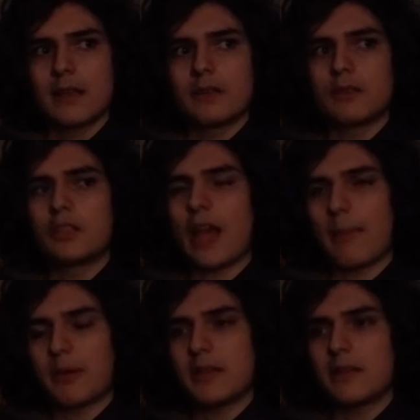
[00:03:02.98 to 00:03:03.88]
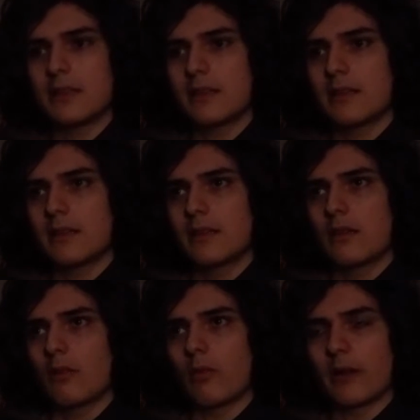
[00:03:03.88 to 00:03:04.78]
Japanese
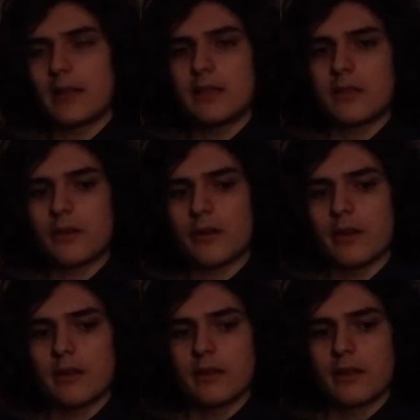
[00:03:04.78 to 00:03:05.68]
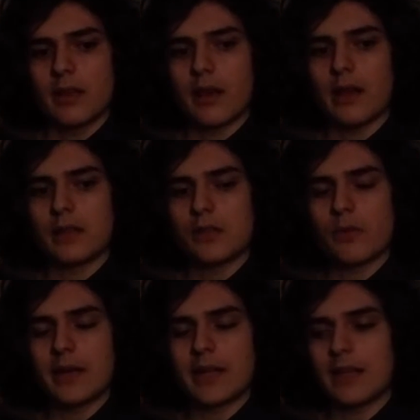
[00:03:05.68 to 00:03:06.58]
or Eastern
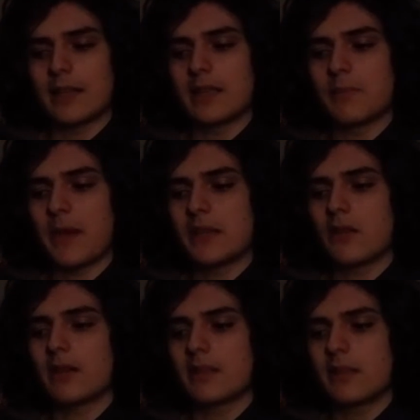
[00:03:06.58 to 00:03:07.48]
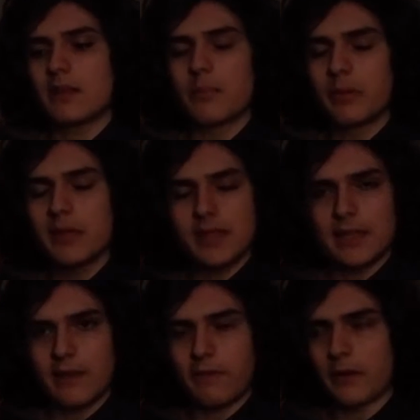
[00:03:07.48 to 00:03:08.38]
storytelling is based on is completely
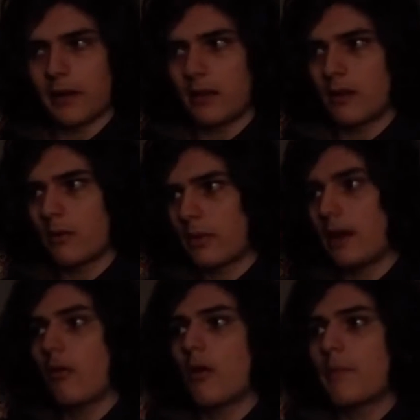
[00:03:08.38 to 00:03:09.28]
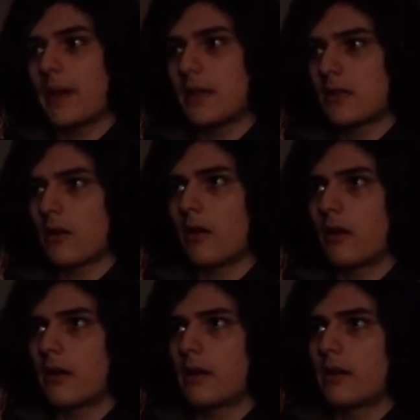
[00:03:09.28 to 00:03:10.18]
different. They're all based
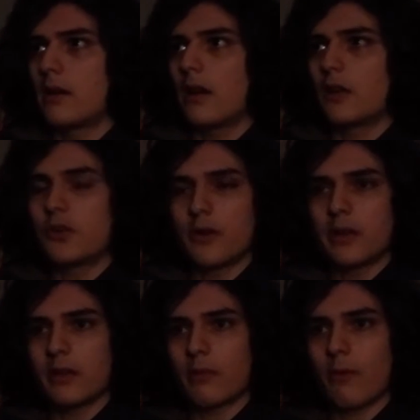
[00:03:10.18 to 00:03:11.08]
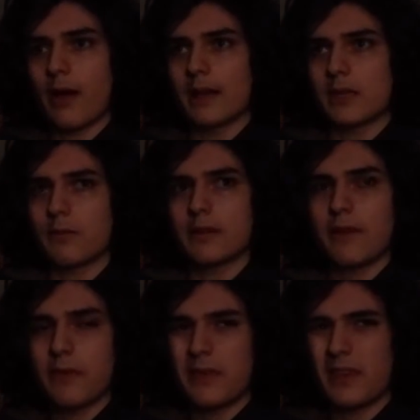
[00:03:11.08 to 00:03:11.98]
on a journey to the West, whereas
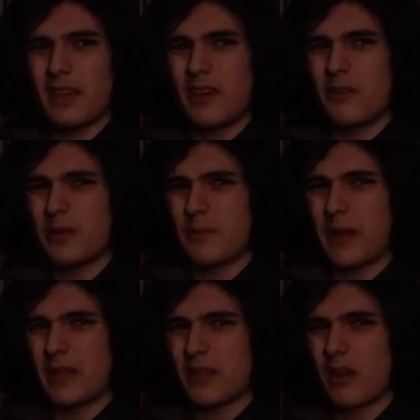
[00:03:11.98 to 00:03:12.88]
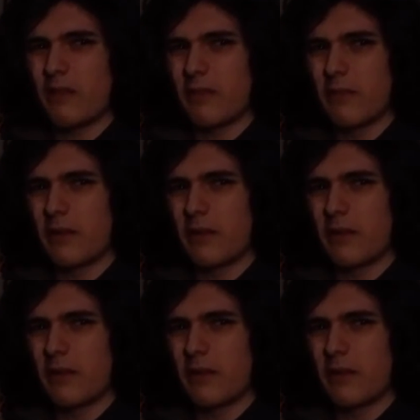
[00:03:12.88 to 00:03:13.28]
everything here is based off of